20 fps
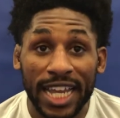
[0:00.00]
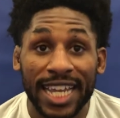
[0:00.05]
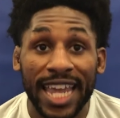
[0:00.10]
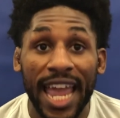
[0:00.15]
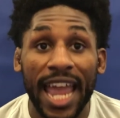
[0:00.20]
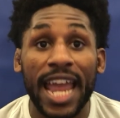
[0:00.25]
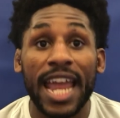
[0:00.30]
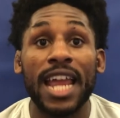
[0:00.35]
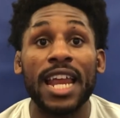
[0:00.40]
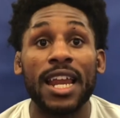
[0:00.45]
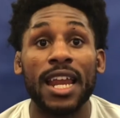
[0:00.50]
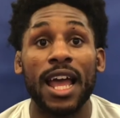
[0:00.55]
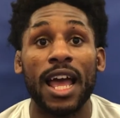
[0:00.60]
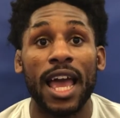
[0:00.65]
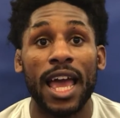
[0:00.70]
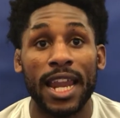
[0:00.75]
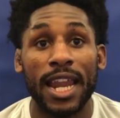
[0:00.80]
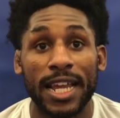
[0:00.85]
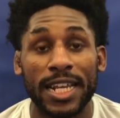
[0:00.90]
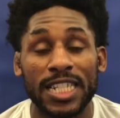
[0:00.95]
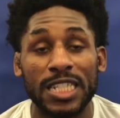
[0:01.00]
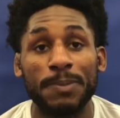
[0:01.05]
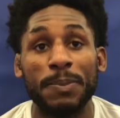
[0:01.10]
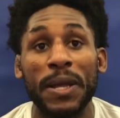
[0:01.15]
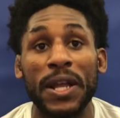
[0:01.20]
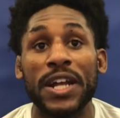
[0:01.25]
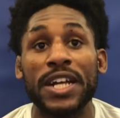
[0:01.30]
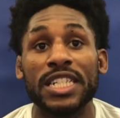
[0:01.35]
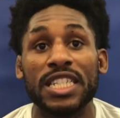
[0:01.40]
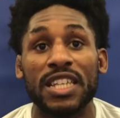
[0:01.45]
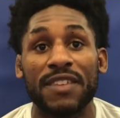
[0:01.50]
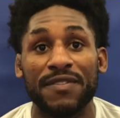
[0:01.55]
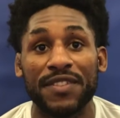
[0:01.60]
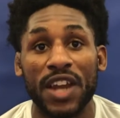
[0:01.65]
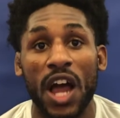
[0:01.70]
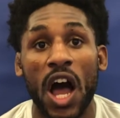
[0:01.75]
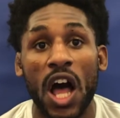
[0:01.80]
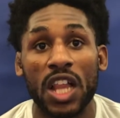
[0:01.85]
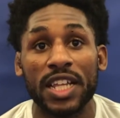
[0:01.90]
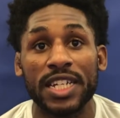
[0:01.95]
gain an experience of
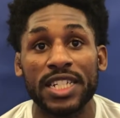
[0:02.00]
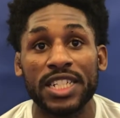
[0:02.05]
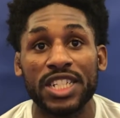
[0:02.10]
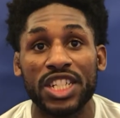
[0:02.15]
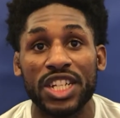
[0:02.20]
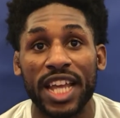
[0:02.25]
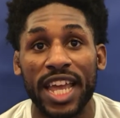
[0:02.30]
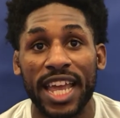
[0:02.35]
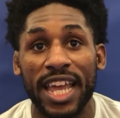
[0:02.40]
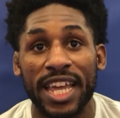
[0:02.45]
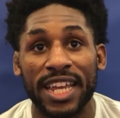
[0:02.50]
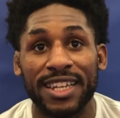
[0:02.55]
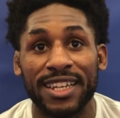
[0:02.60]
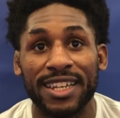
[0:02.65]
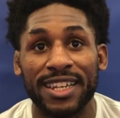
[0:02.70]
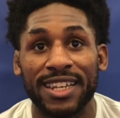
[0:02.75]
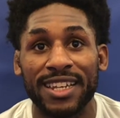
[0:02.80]
knowledge in